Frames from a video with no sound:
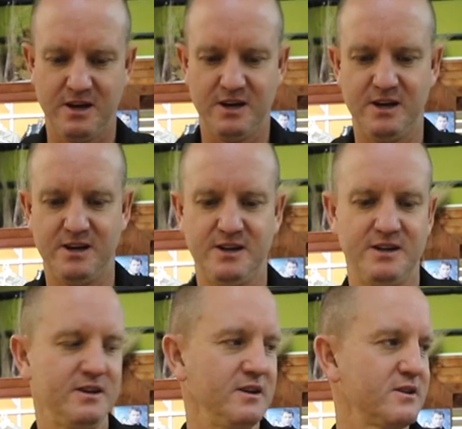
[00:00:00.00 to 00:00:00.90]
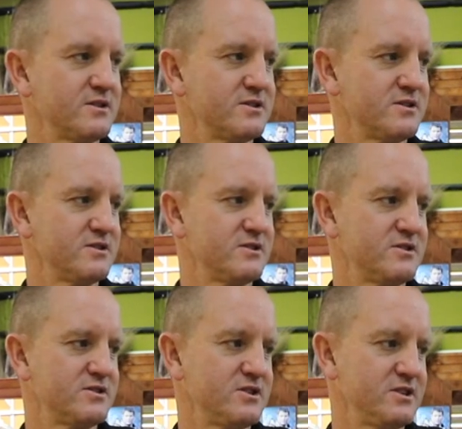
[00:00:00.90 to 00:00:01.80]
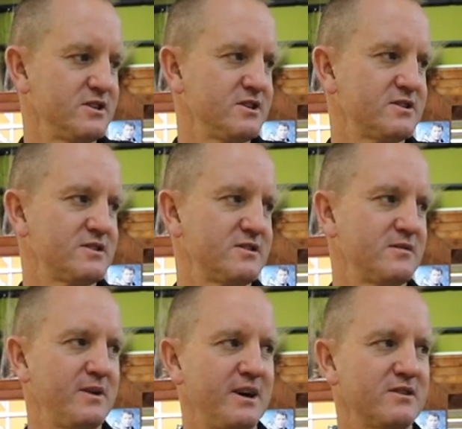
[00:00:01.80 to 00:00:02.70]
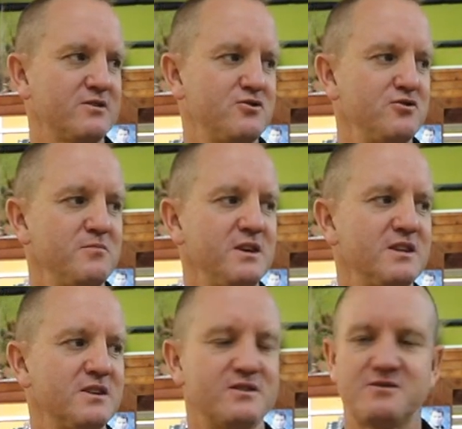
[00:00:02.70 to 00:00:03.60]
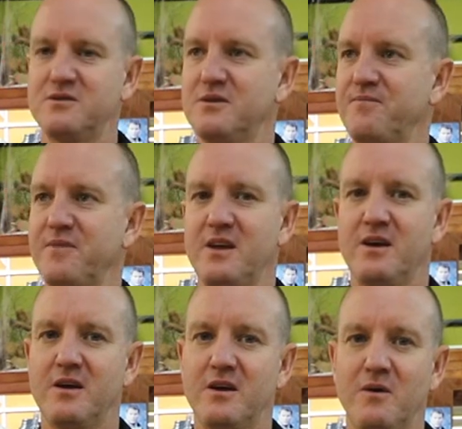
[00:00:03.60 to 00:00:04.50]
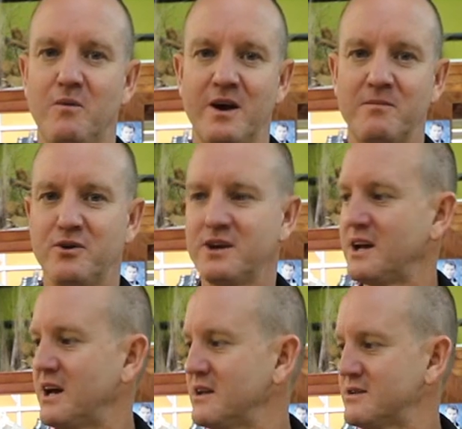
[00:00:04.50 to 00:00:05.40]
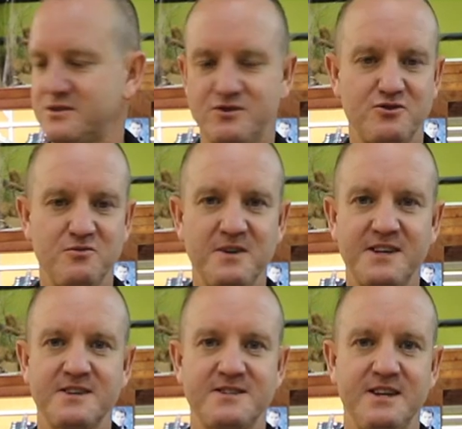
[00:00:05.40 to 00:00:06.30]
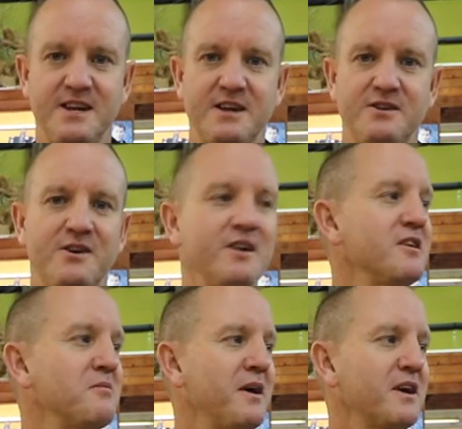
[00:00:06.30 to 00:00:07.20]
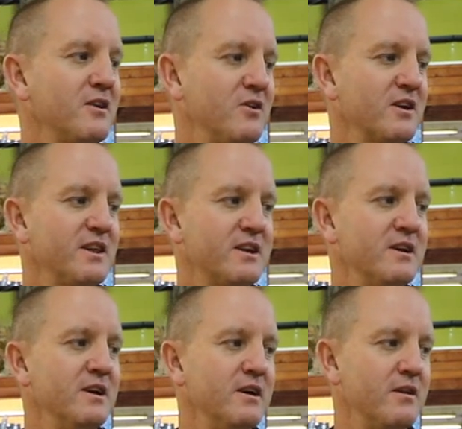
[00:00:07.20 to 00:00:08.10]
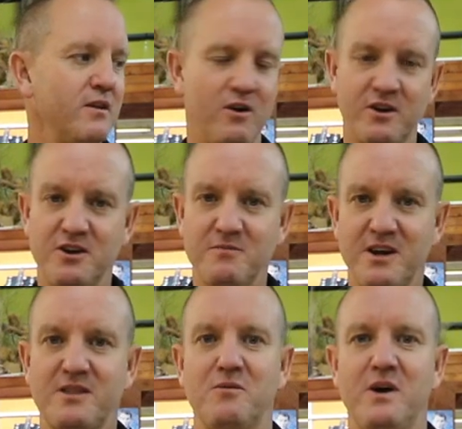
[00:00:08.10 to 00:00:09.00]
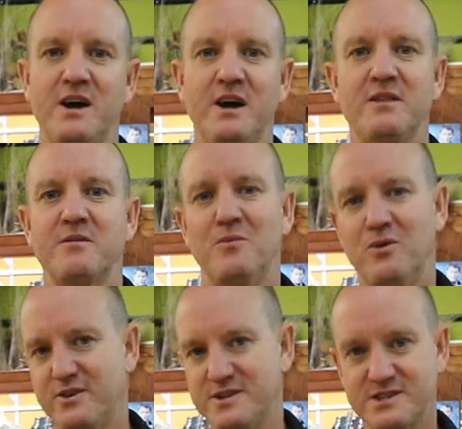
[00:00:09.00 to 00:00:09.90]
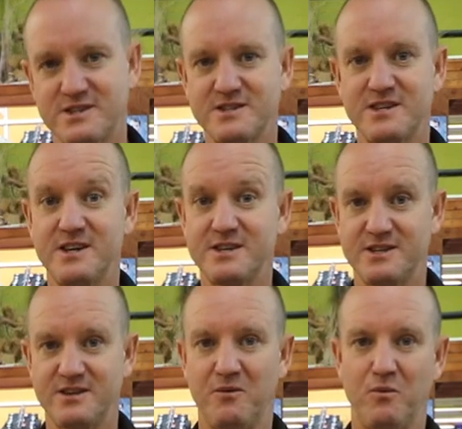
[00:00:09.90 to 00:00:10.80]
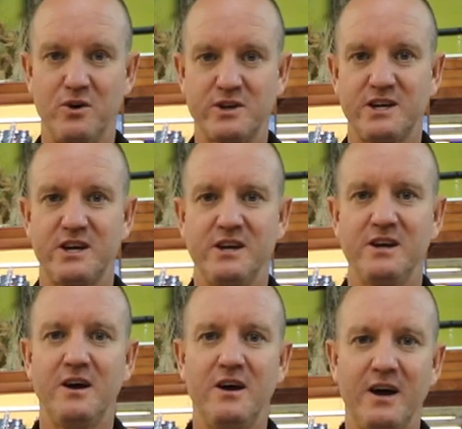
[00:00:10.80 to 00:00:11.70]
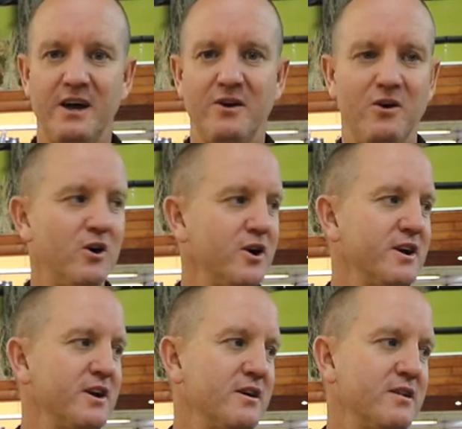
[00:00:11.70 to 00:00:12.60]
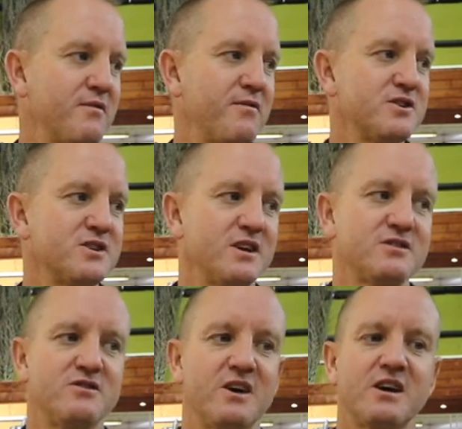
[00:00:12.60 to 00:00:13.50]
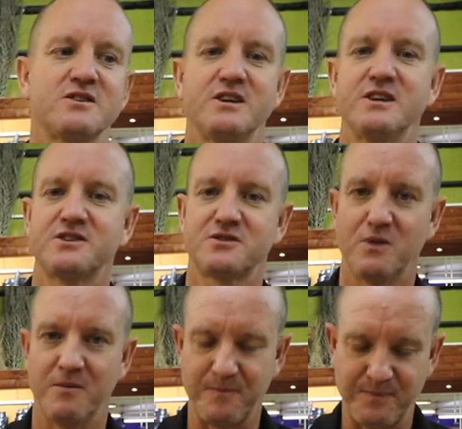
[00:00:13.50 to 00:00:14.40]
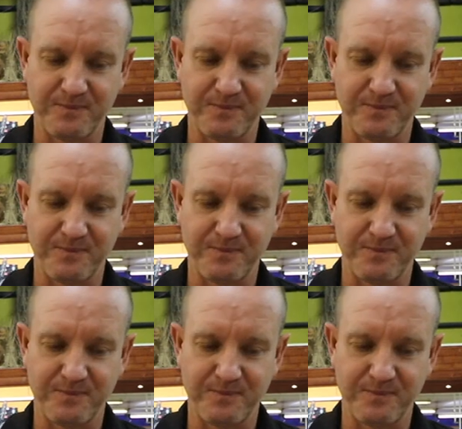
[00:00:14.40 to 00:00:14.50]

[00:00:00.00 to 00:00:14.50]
and it's just about 2 meters, 1.8 to 2 meters in length. You don't need to make it longer than that. The longer you make the wire, the more resistance there is in the water, and the harder the fish has to actually swim.